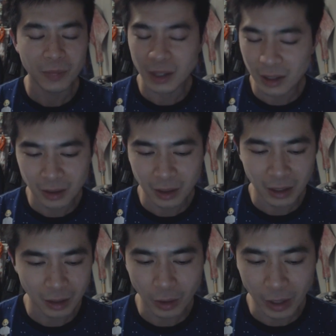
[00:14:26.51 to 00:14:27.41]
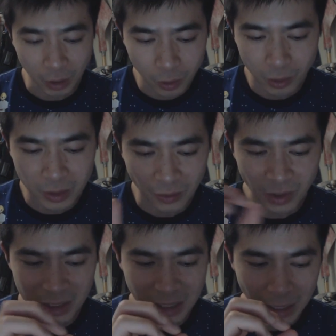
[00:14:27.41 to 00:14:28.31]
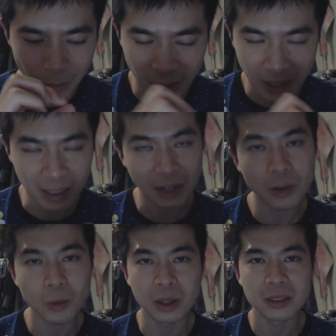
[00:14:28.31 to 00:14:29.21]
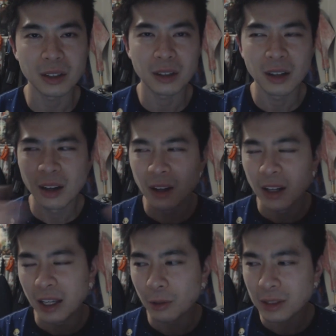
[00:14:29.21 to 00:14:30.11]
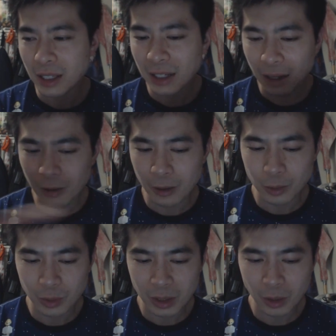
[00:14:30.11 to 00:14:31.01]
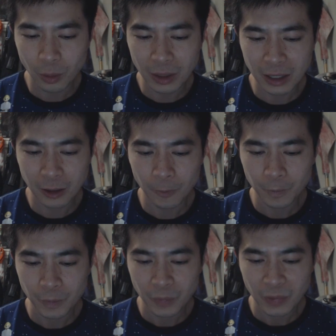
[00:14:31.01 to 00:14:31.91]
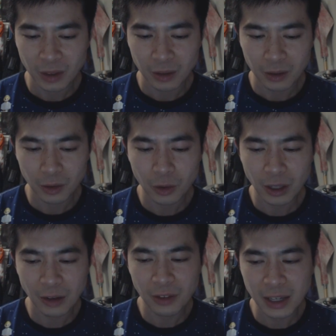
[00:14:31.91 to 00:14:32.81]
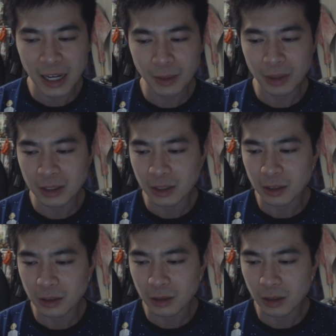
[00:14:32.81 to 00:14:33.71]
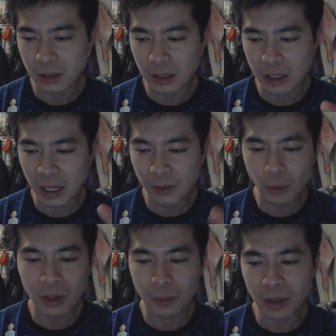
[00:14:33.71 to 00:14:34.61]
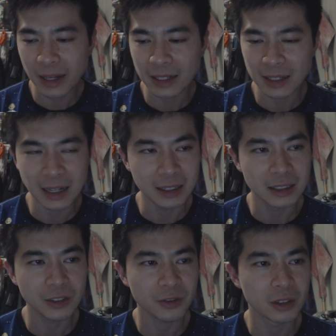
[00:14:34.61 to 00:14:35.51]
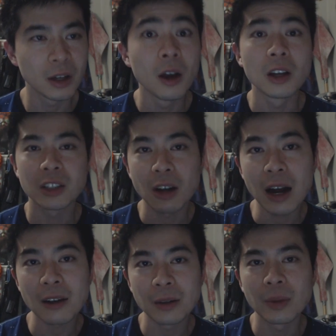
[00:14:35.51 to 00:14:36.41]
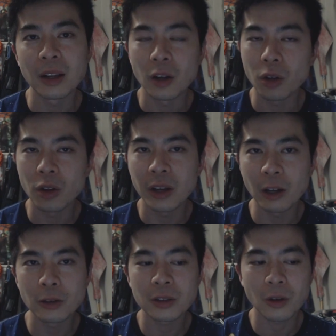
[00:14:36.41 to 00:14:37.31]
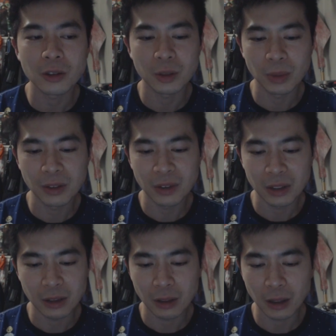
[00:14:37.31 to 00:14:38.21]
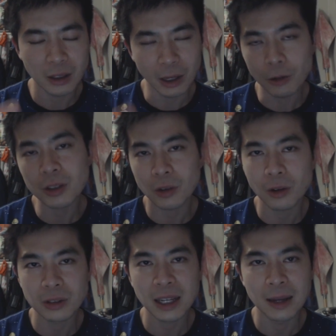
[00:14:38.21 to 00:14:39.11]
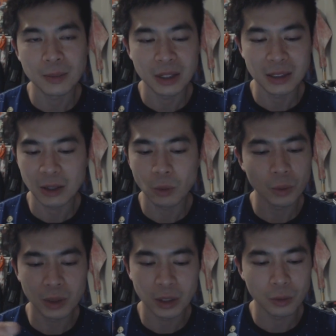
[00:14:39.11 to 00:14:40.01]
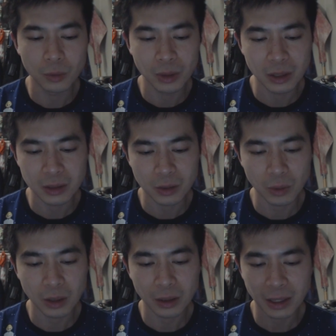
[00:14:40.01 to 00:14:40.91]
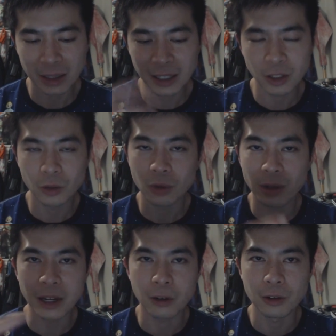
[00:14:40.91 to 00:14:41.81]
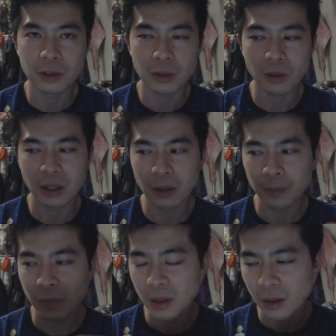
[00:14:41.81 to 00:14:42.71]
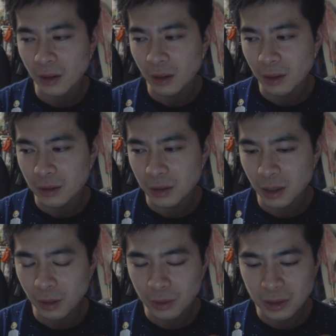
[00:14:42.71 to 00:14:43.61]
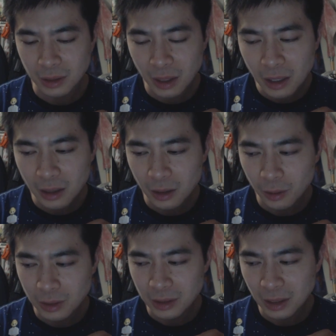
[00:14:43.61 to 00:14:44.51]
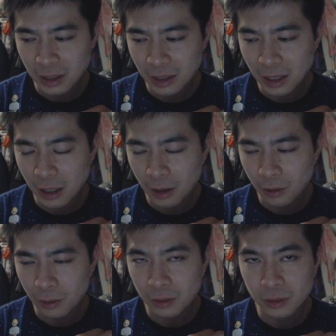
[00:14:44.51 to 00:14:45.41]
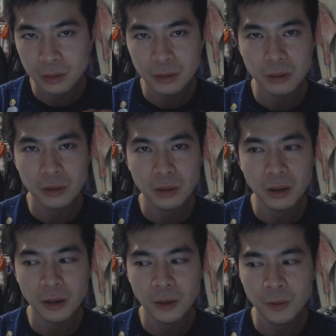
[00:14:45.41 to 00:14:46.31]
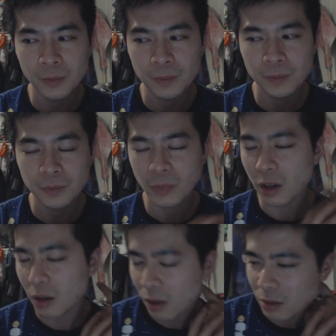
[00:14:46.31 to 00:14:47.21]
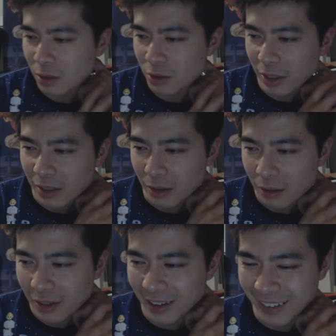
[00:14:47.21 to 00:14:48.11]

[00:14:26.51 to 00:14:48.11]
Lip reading: Yeah, and you could also finish the game by killing everyone. So he was saying how it was really cool how you could have a game and just everyone that played it had a different Skyrim and the Elder Scrolls games. He said were really good with this as well, like letting you create your own story. So he was saying how oh, I lost the track now.